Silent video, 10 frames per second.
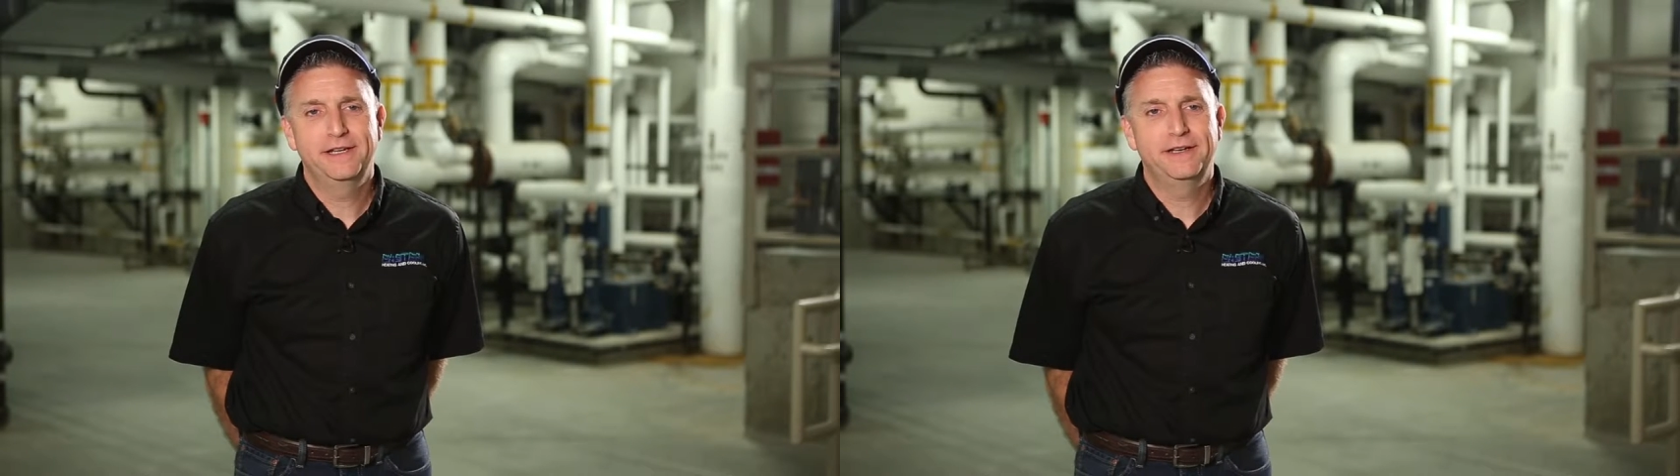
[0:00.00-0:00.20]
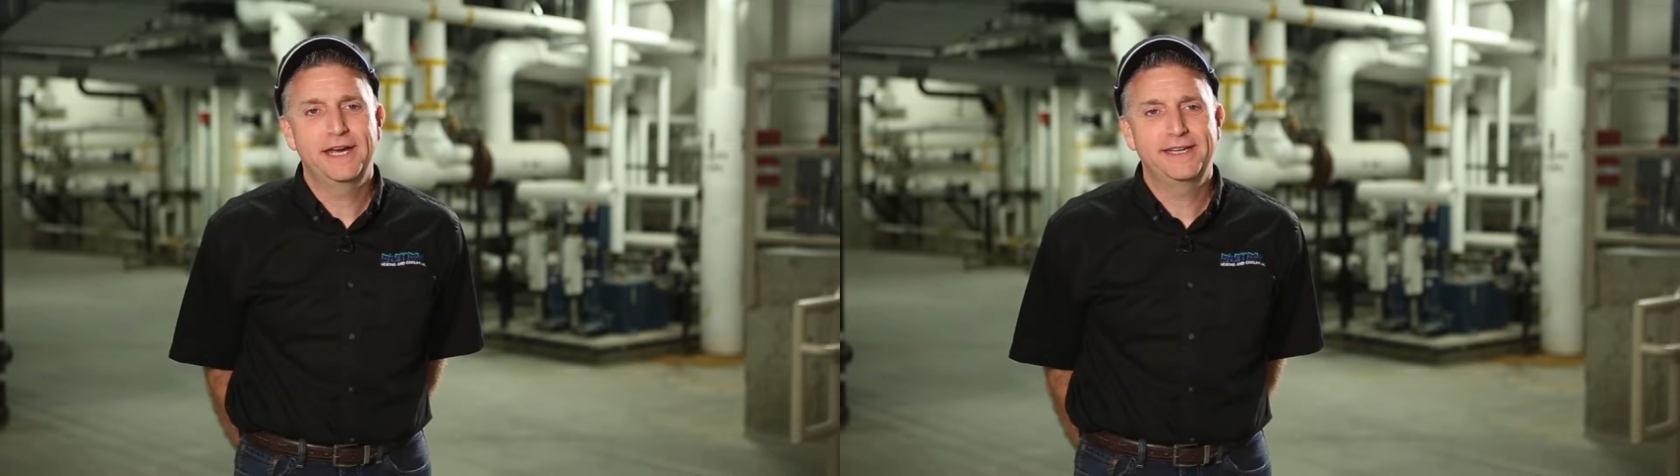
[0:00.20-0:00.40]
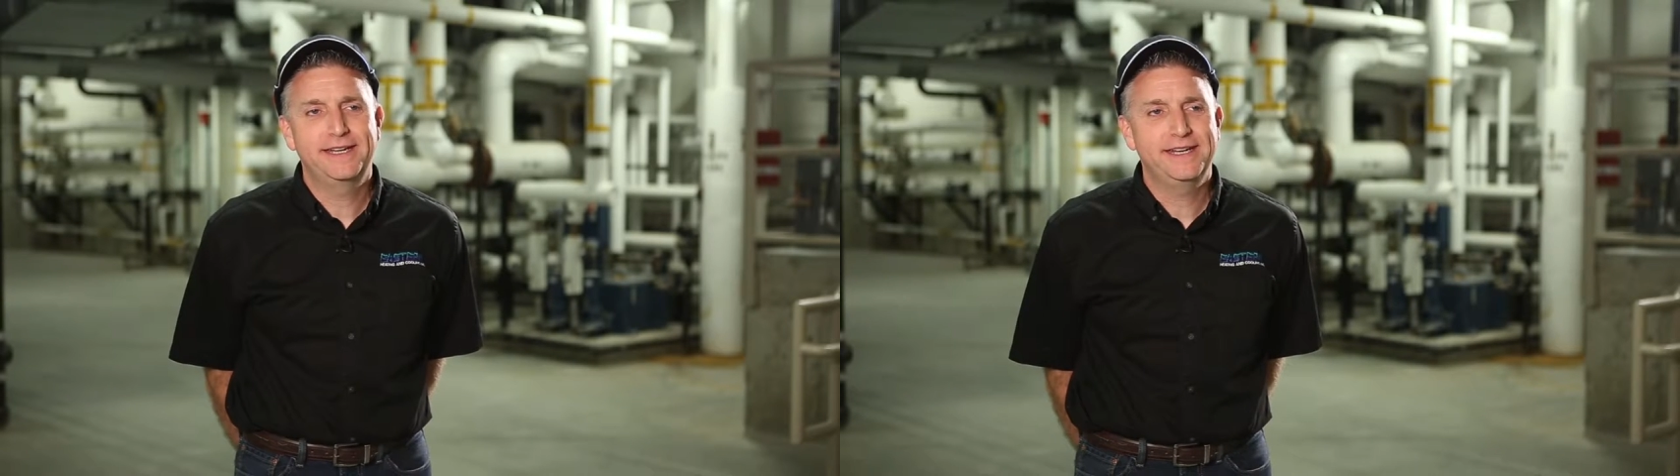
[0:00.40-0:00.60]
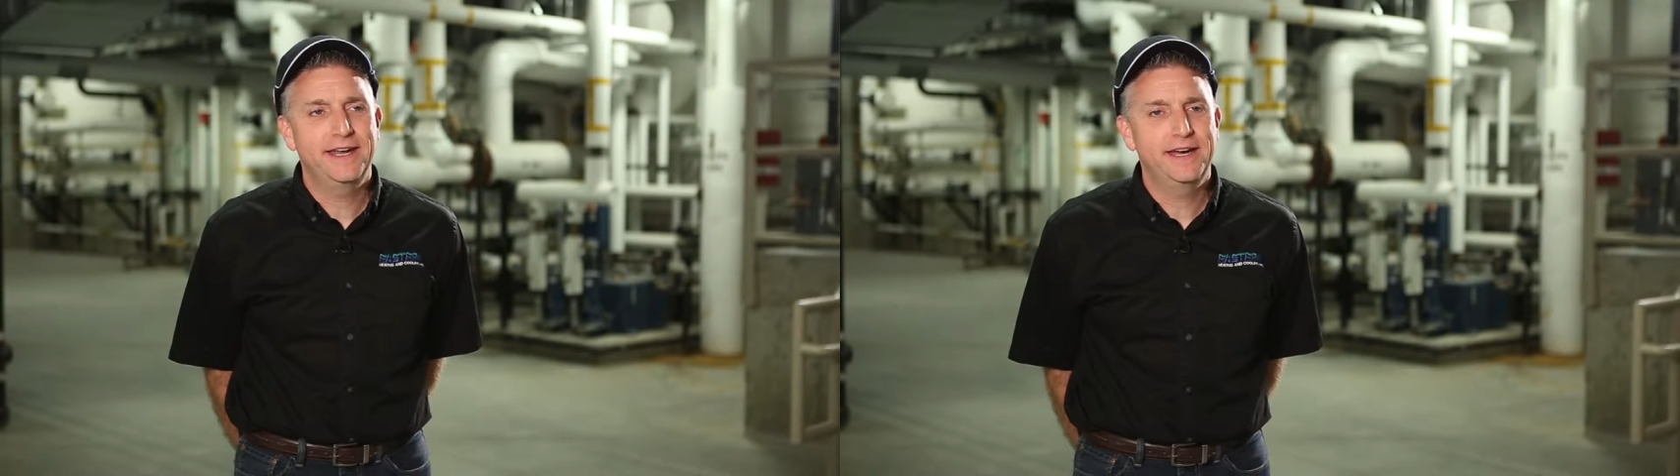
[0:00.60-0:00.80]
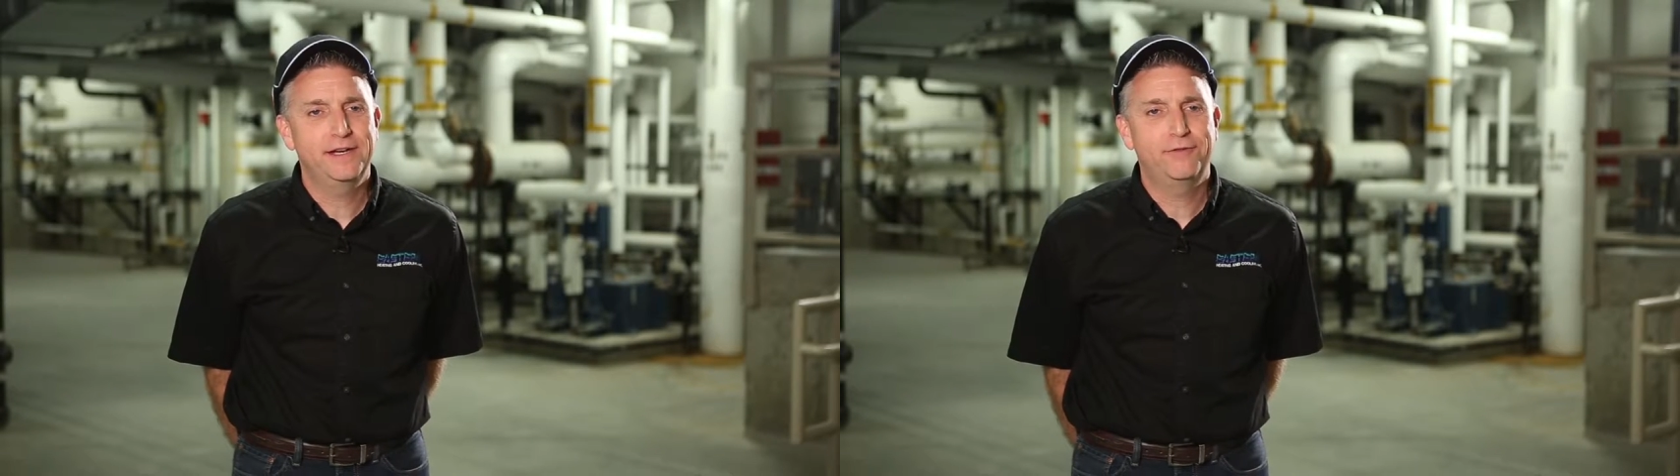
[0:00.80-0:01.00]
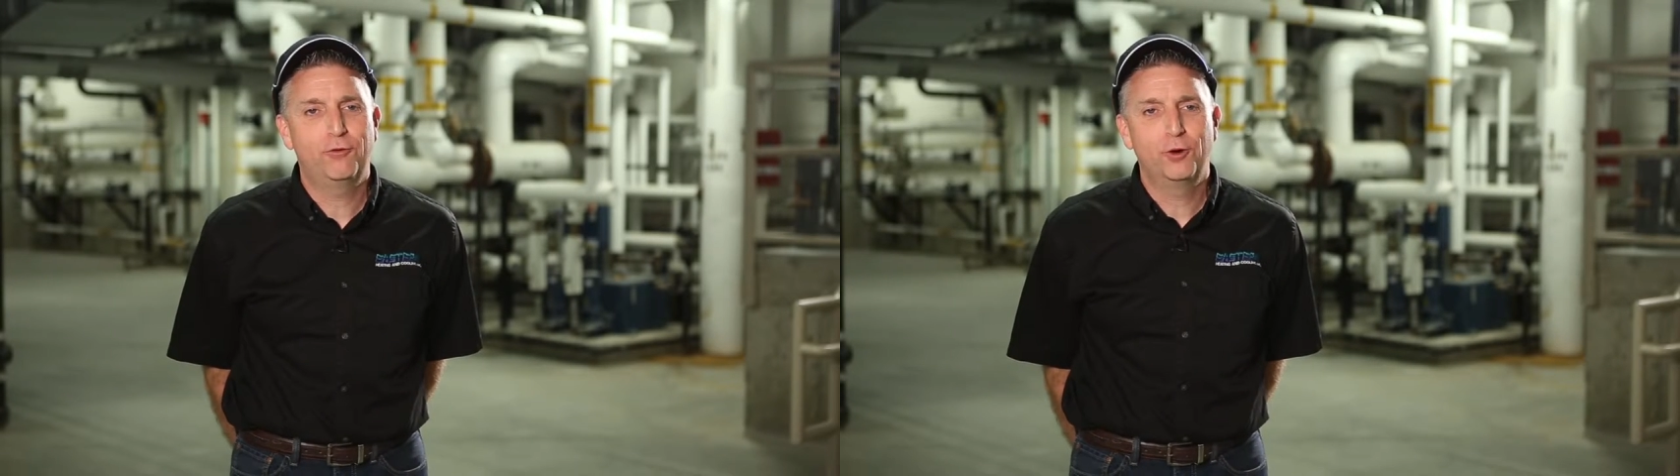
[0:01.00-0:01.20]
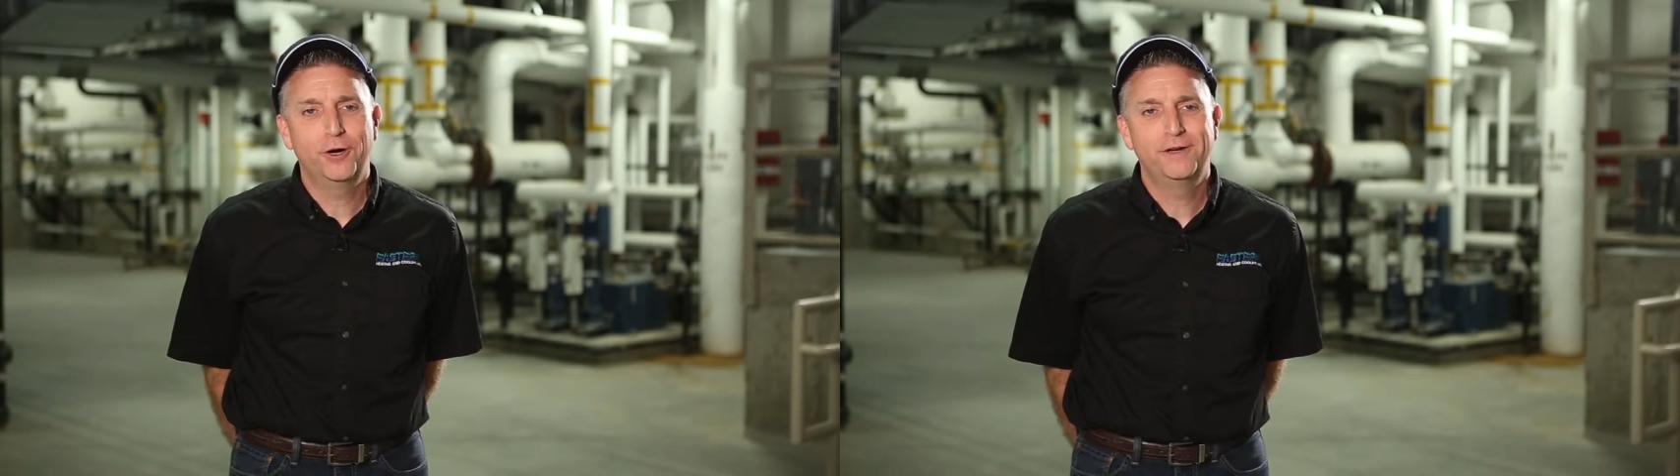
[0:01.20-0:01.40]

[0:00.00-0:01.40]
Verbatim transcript: in 1994.